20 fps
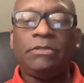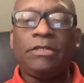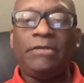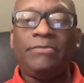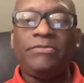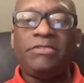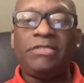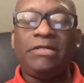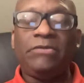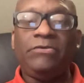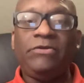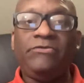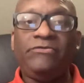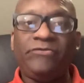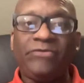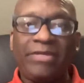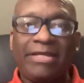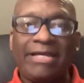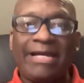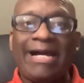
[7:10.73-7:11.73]
I'm saying
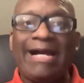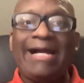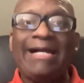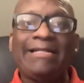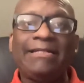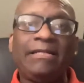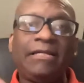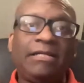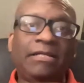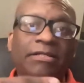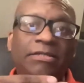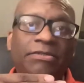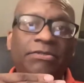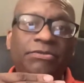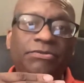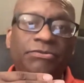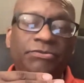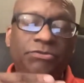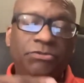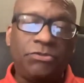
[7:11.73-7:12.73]
we've got
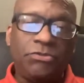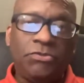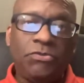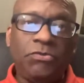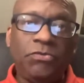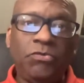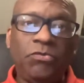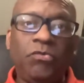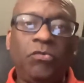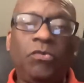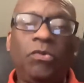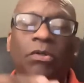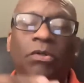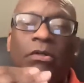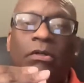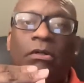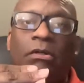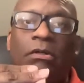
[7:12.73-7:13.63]
to